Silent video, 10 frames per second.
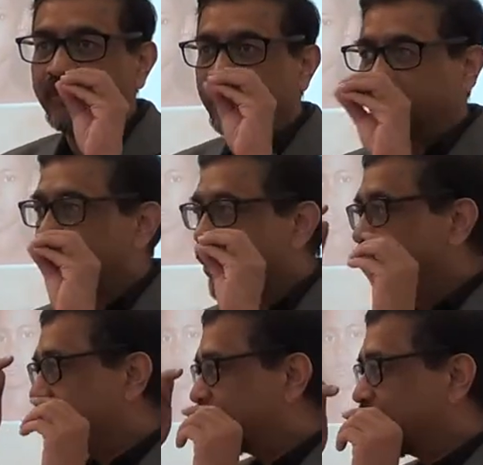
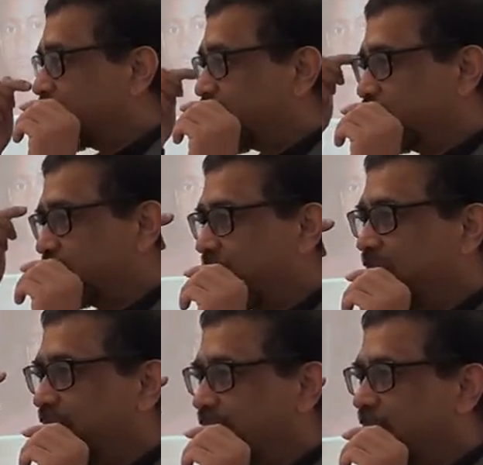swelling around the
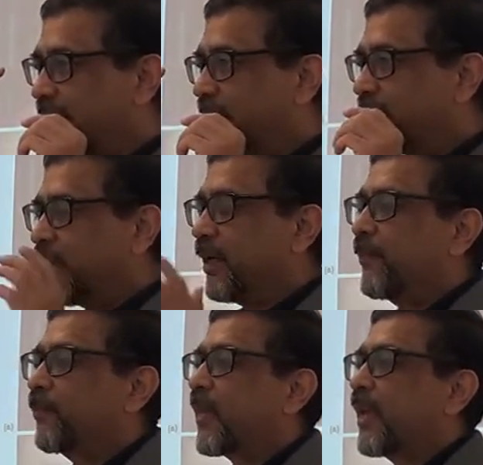eye,
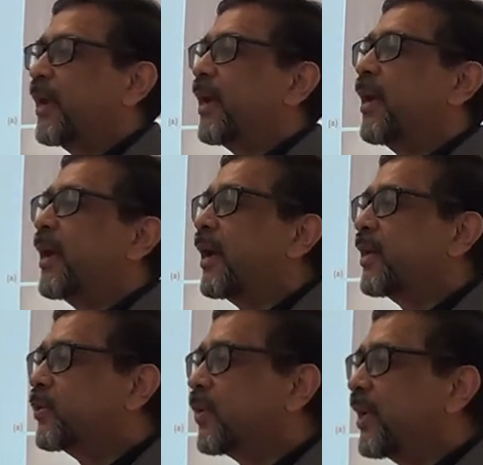
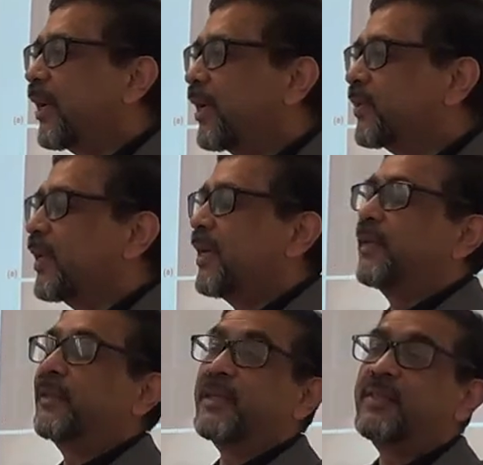as well as
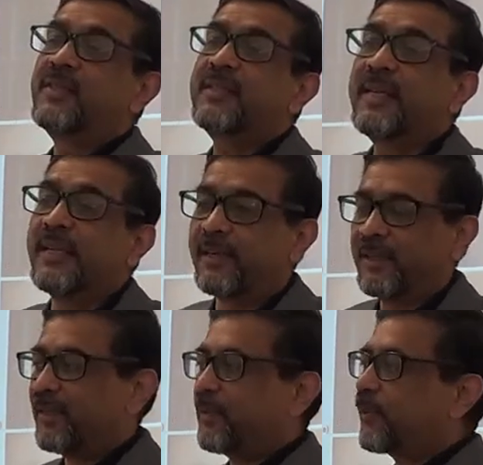the skin.
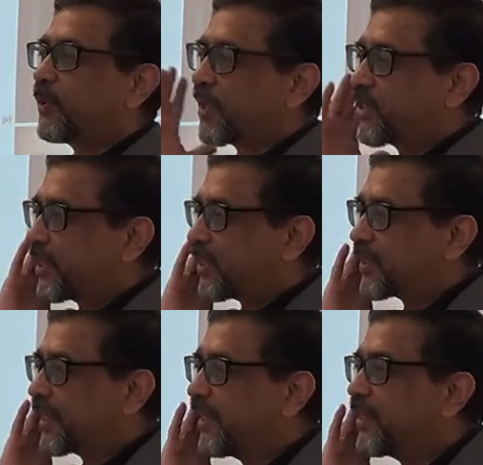If you touch the
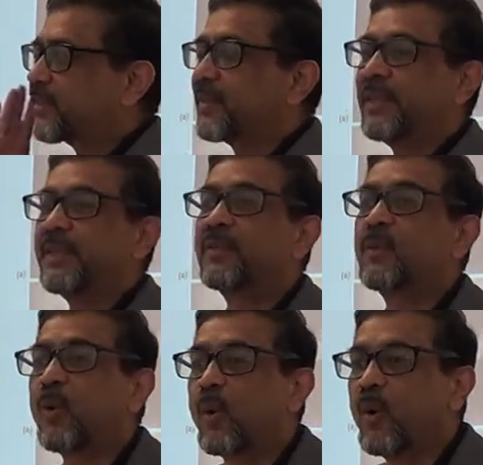skin is
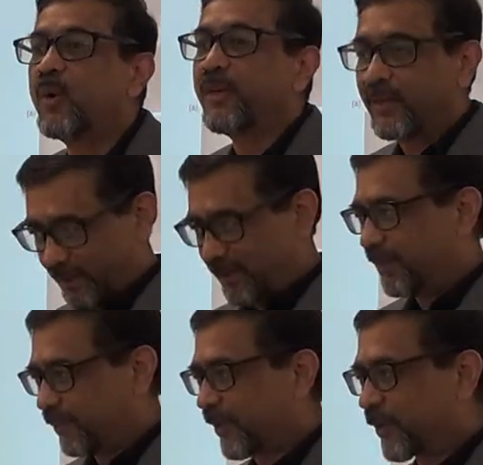cold
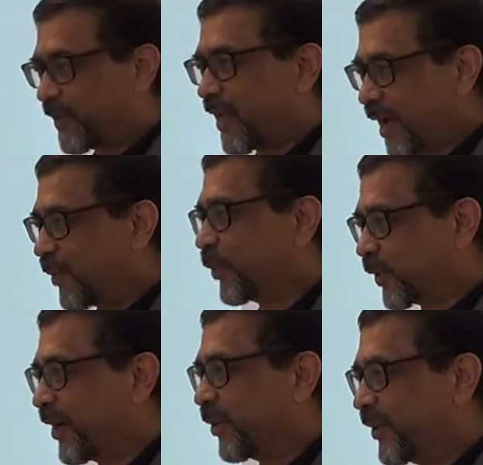because
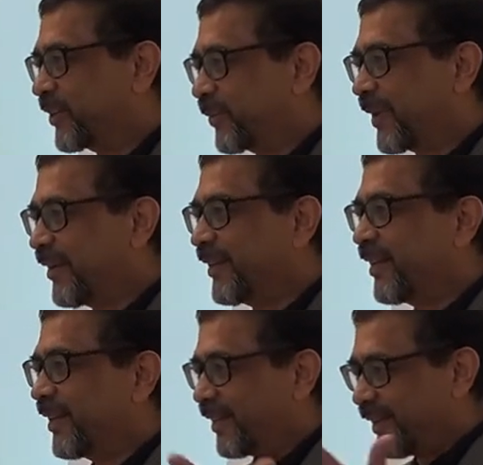hypothyroidism, right?
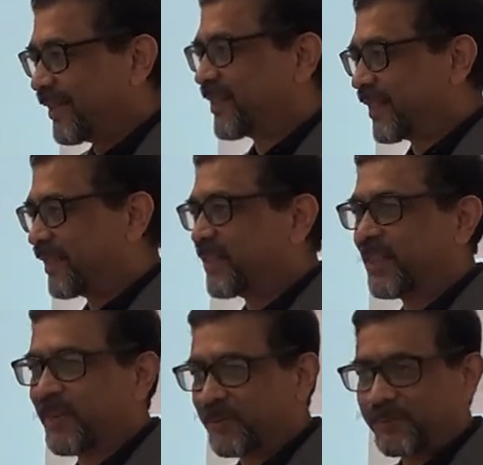Less secretion
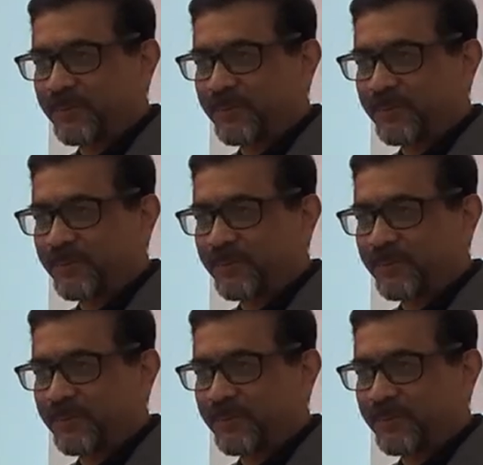of